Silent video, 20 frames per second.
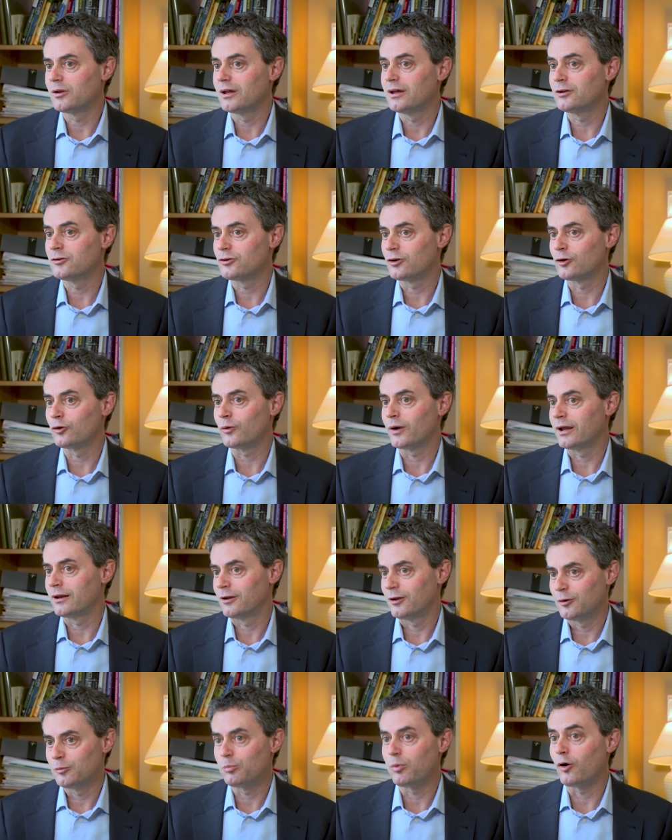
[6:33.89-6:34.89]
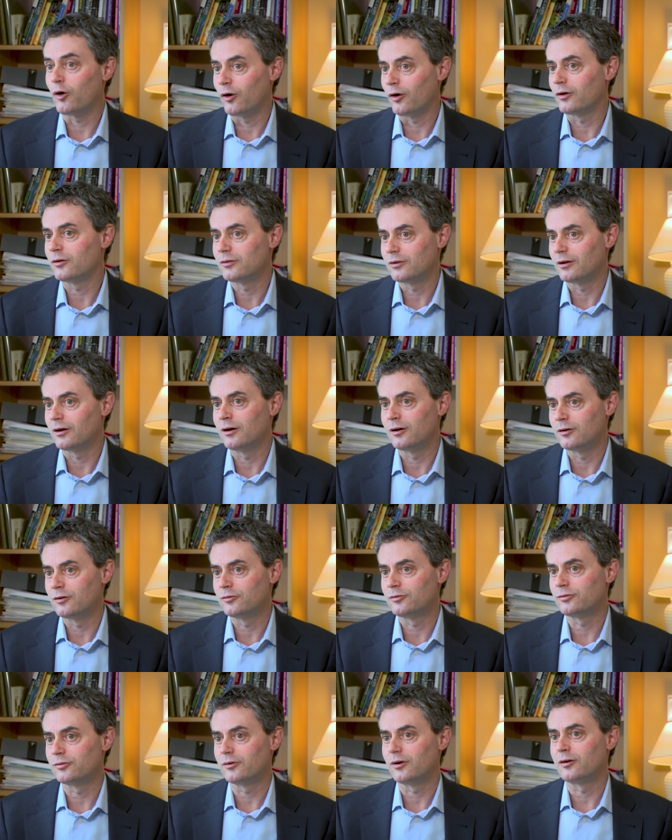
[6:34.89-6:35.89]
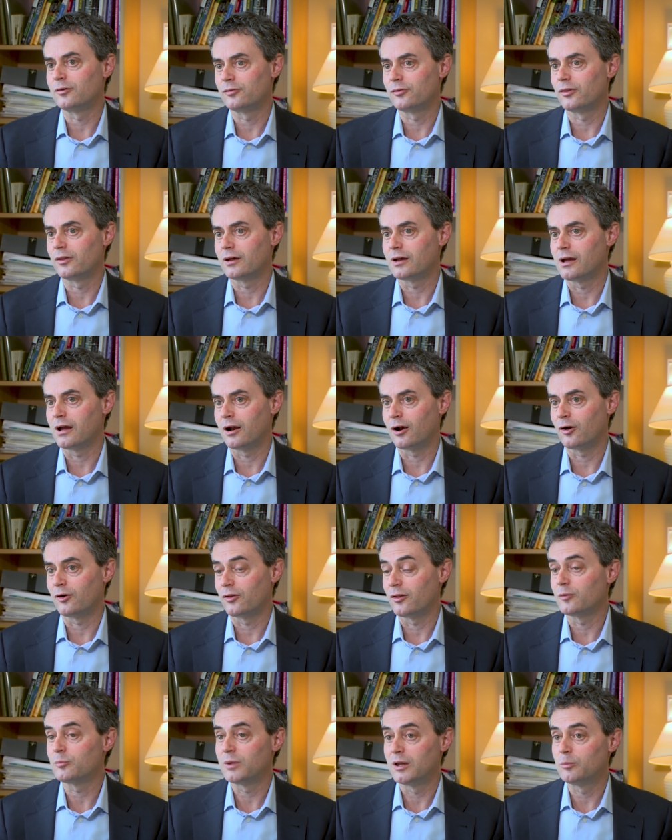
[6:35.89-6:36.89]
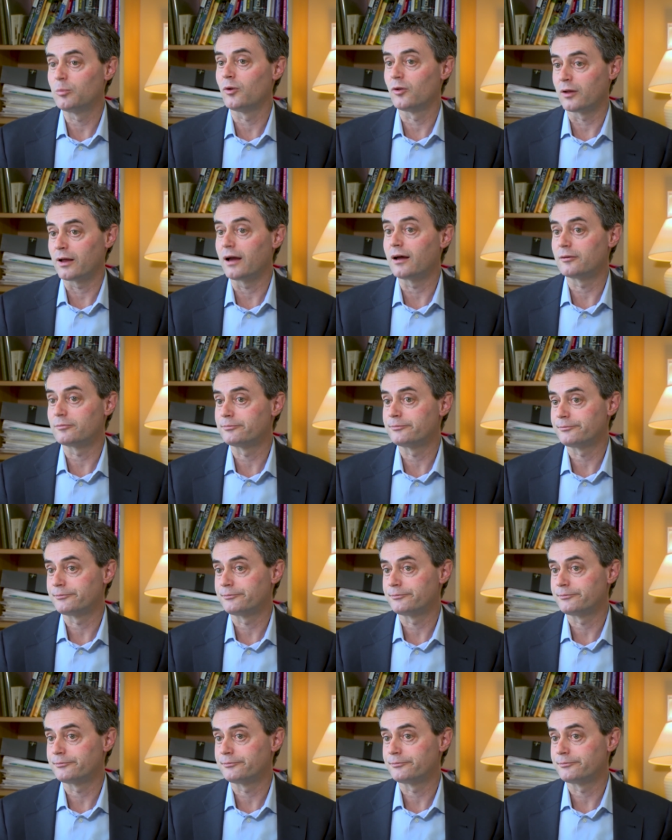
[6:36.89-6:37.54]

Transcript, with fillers: integrated part of, of the care that people get.